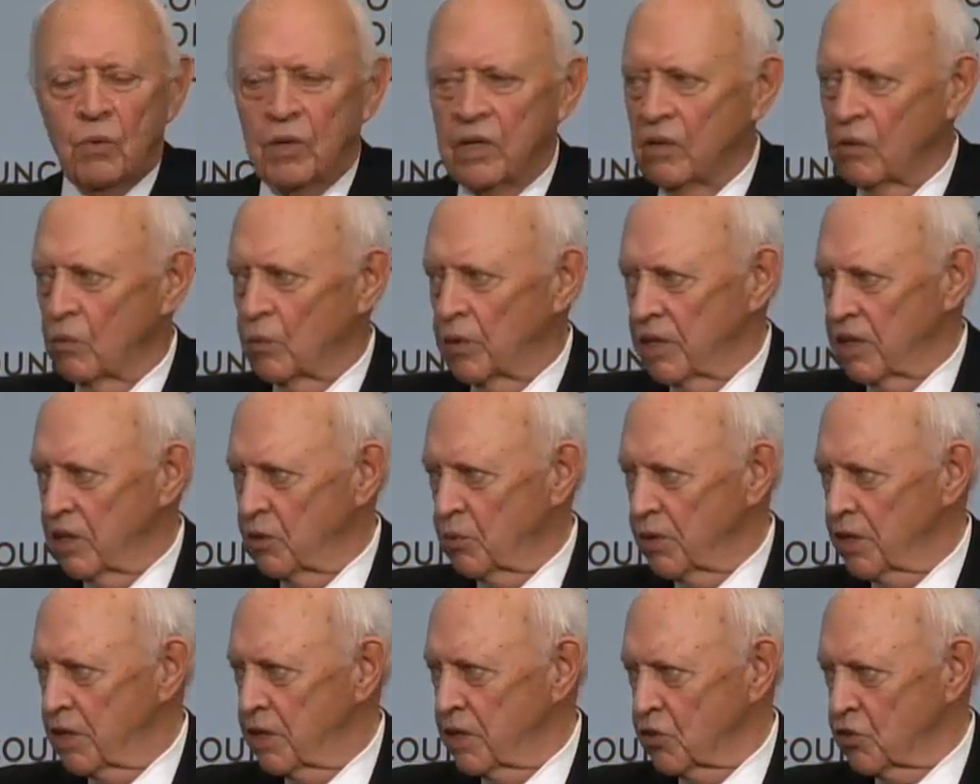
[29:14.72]
when, when
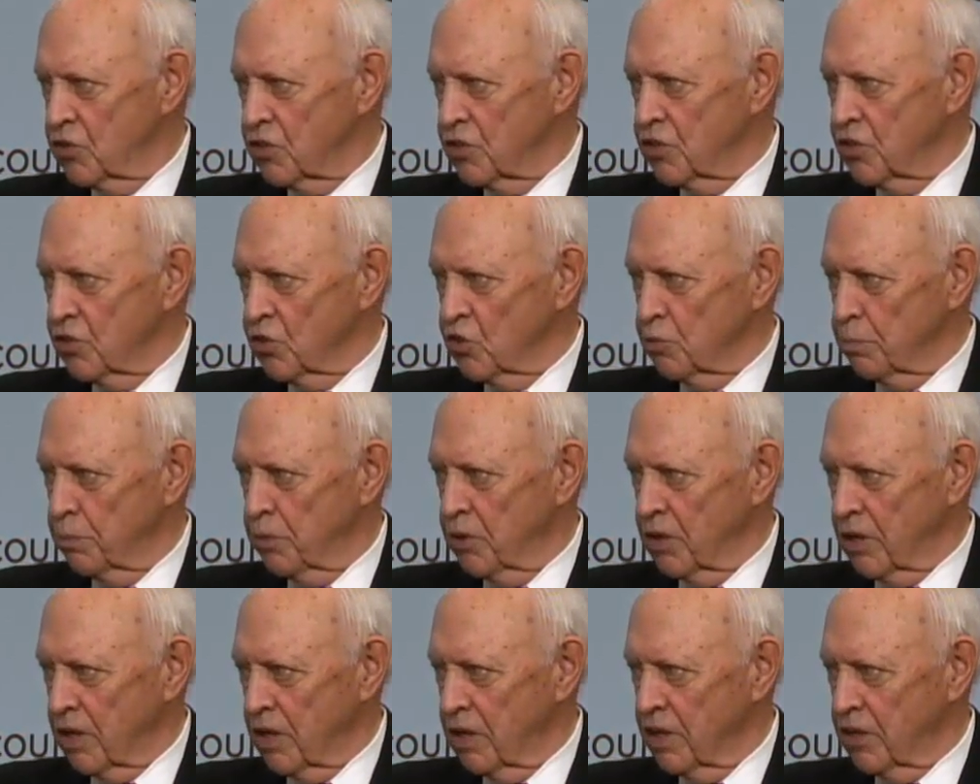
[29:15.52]
Henry Kissinger's
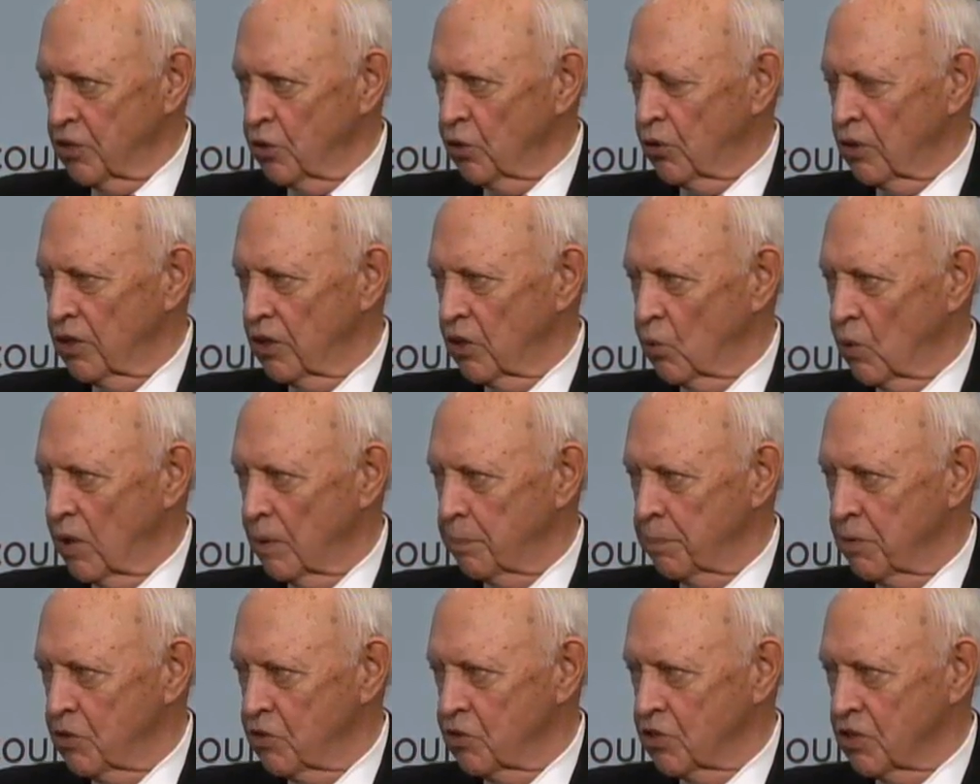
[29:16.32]
book, uh, Nuclear
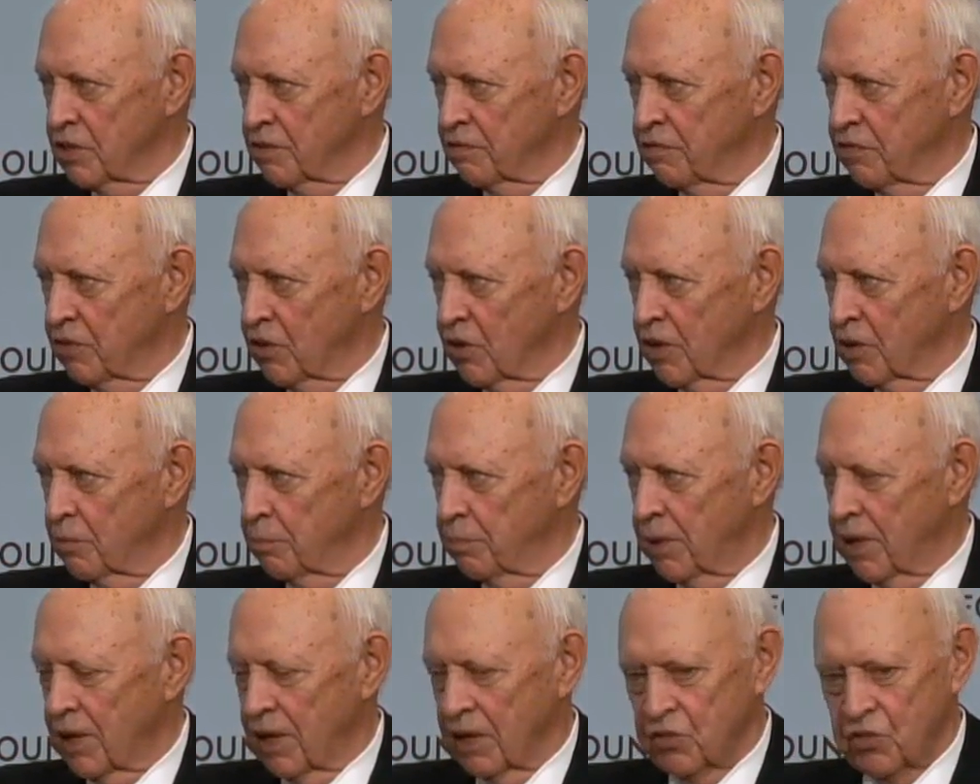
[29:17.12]
Weapons and
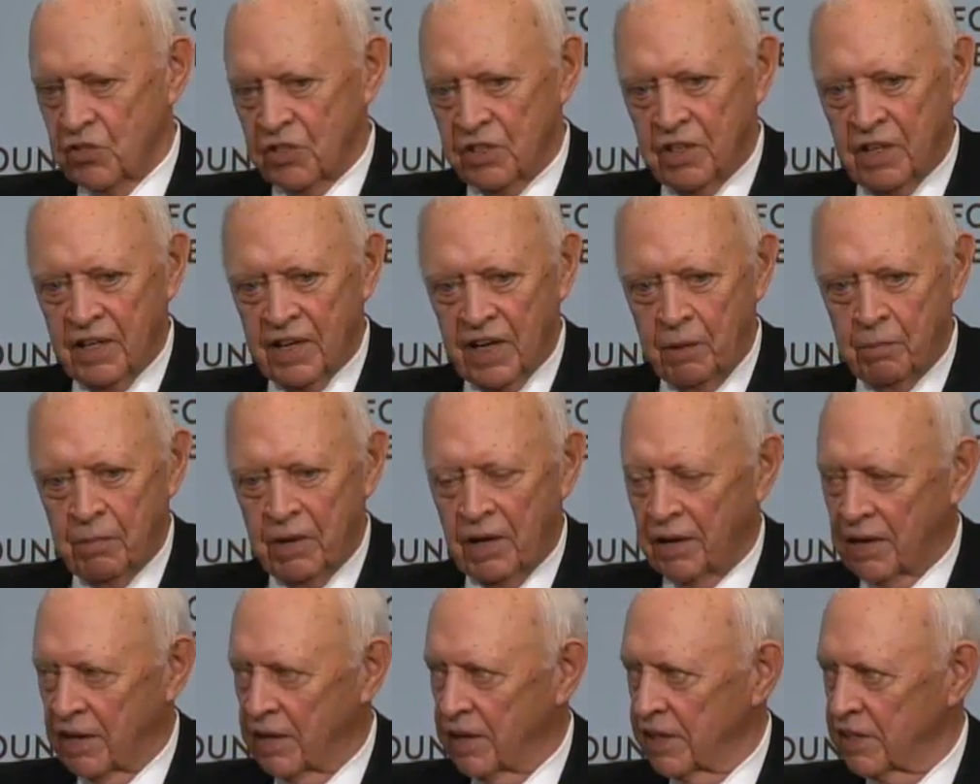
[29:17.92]
Foreign Policy,
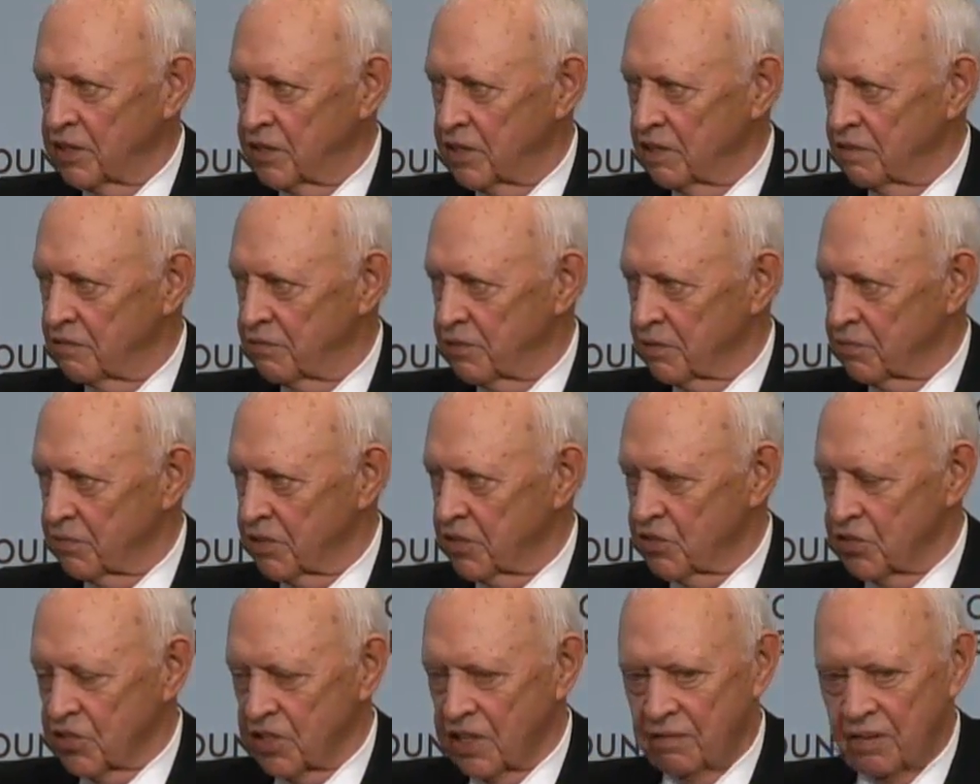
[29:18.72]
came out in
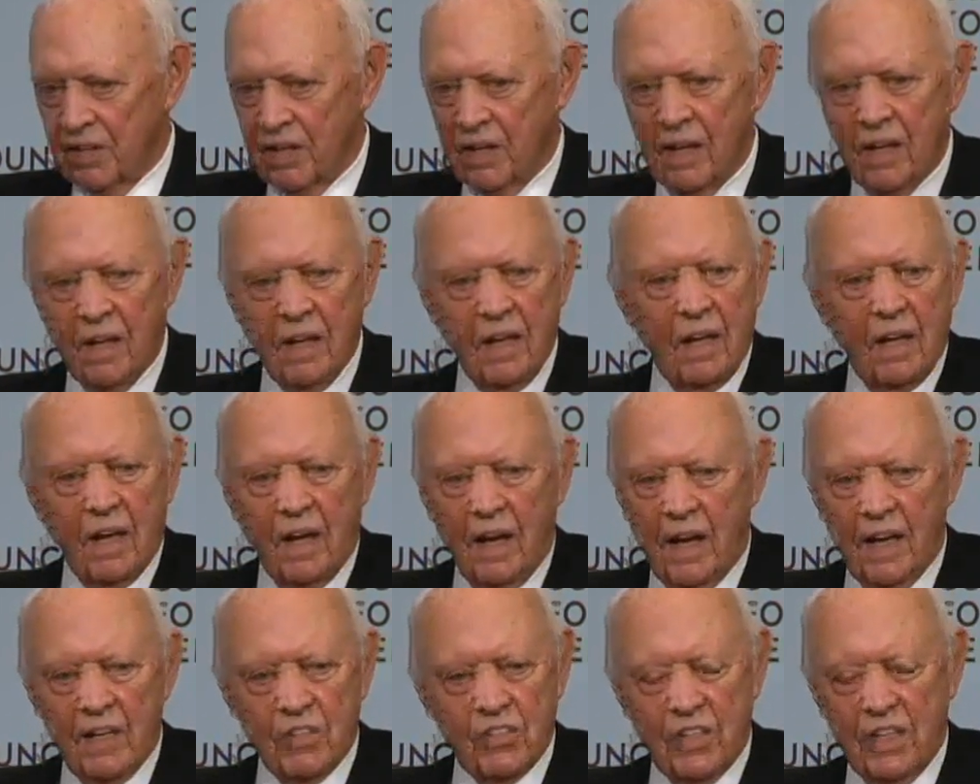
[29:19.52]
1957,
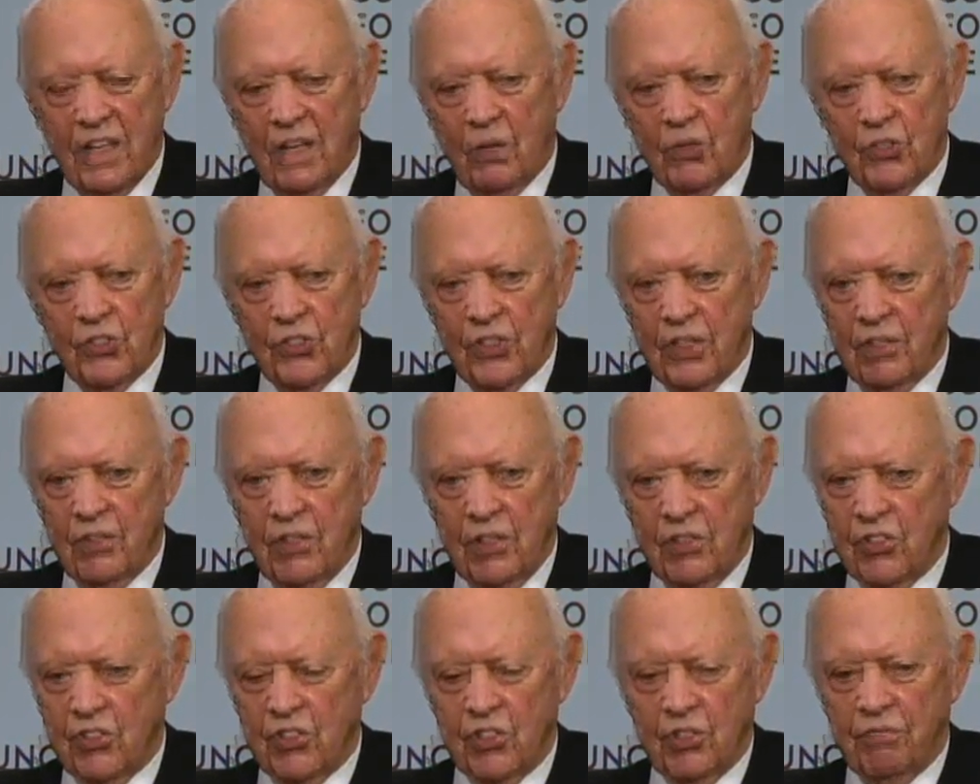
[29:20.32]
Eisenhower
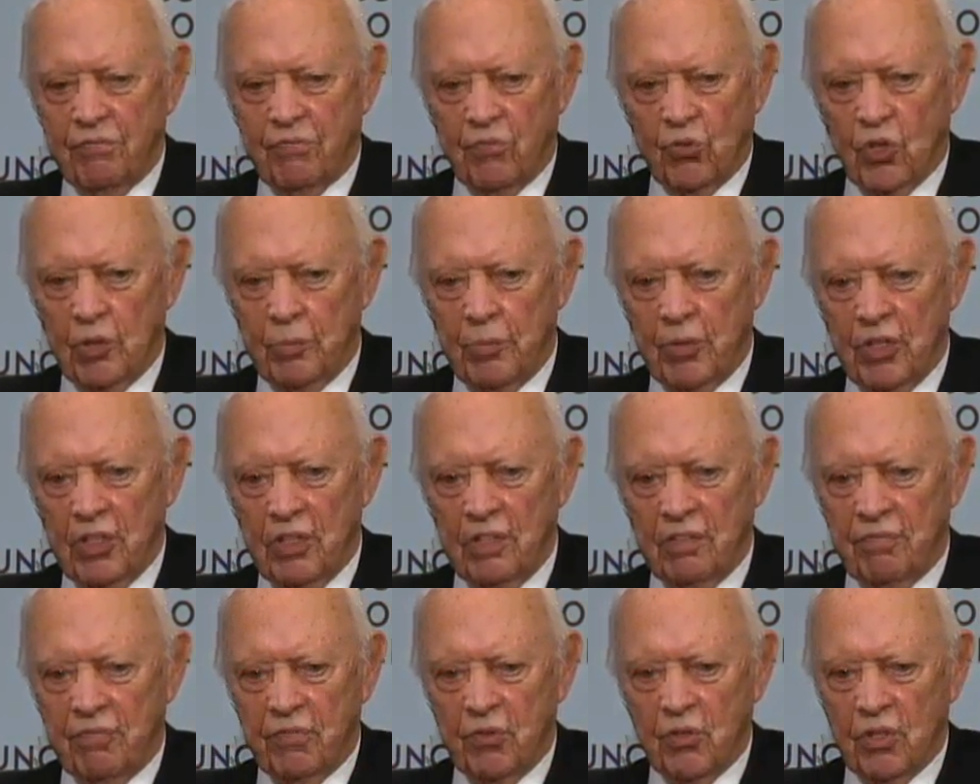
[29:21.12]
said this is a
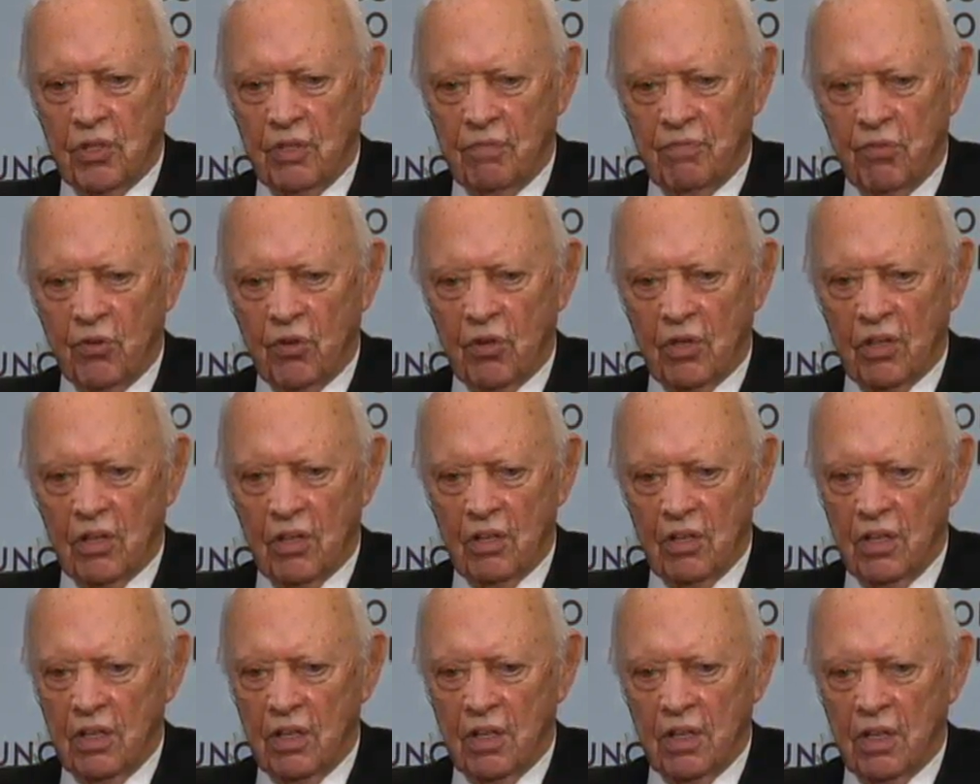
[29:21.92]
formula for,
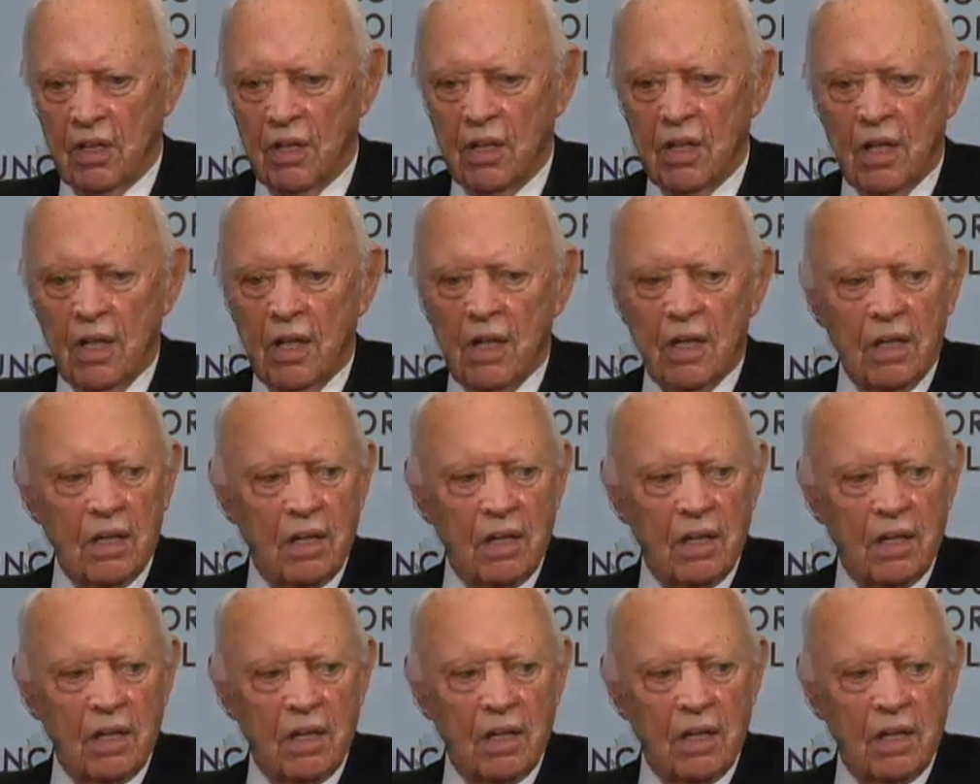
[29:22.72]
for uh,